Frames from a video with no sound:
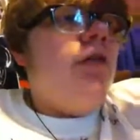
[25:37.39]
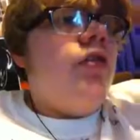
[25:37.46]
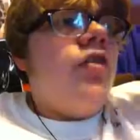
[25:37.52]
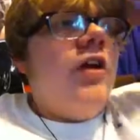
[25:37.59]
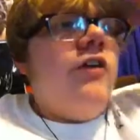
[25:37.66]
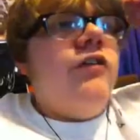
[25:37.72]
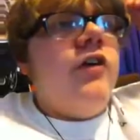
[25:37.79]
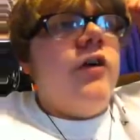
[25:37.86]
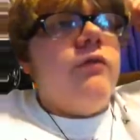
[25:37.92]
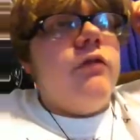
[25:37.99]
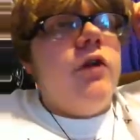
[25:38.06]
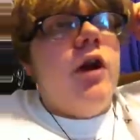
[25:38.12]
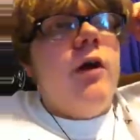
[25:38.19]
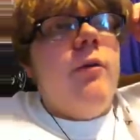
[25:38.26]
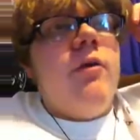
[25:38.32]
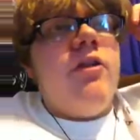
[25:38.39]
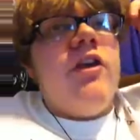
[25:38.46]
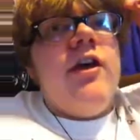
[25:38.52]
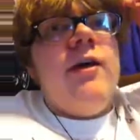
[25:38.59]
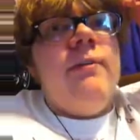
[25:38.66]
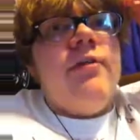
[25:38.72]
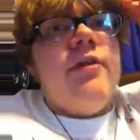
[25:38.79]
stuff on Raw with
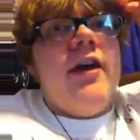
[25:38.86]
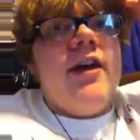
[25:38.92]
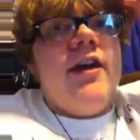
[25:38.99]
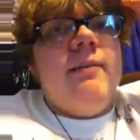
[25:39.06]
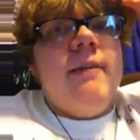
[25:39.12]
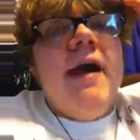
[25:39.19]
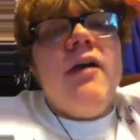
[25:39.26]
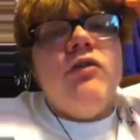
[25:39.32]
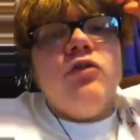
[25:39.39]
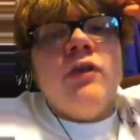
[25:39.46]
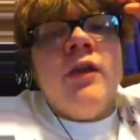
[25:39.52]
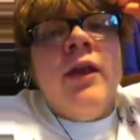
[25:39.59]
him because I can imagine